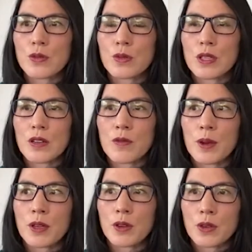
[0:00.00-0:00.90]
with Native
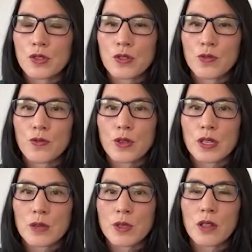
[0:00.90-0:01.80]
American Christian folks,
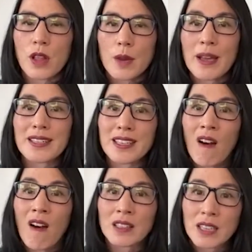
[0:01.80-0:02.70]
and it was a lot about
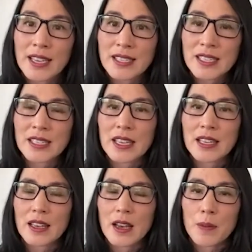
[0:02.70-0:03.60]
decolonizing
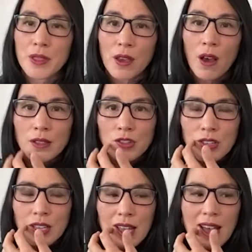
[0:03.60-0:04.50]
theology.